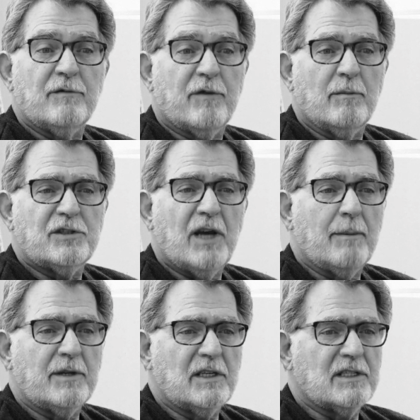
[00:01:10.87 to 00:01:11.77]
from a
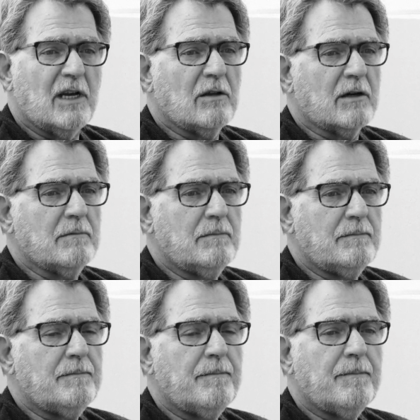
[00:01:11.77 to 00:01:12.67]
Japanese seller.
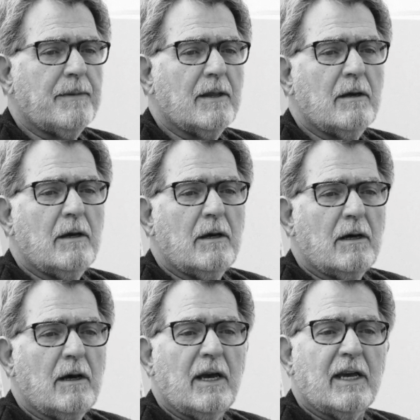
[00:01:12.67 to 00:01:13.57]

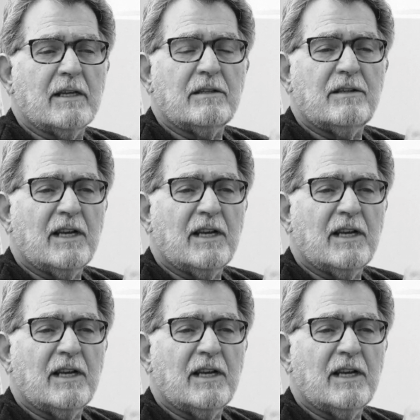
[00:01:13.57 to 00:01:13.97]
And